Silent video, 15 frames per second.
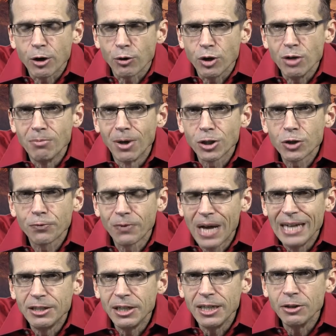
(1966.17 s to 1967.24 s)
You must fly
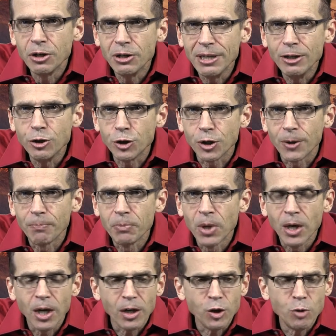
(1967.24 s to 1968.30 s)
to Indonesia.
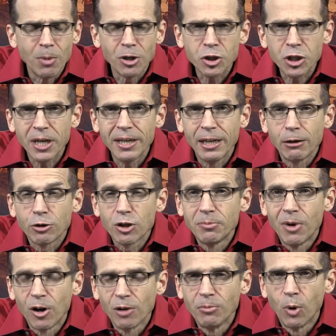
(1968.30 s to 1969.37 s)
You must get here
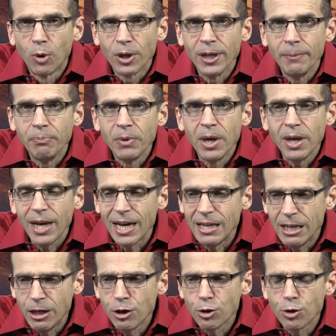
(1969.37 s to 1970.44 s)
tomorrow morning and
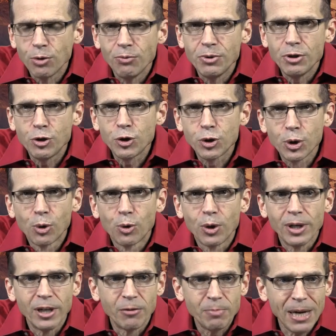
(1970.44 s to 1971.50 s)
hear this
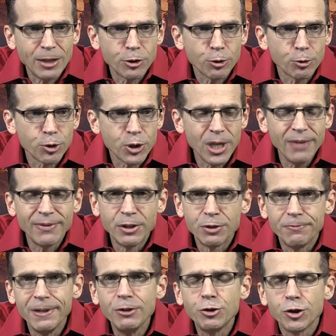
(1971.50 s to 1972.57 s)
story of Pastor Steven's
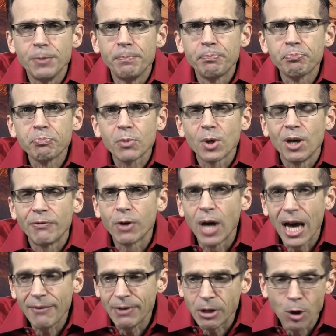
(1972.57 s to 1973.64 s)
vision of
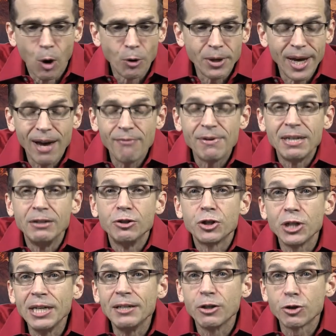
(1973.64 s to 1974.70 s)
having gone to heaven and
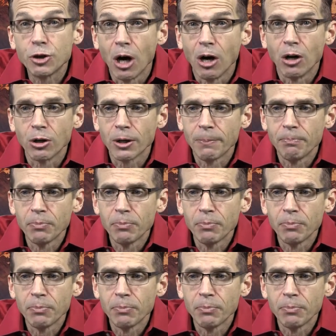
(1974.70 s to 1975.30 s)
seen his dog.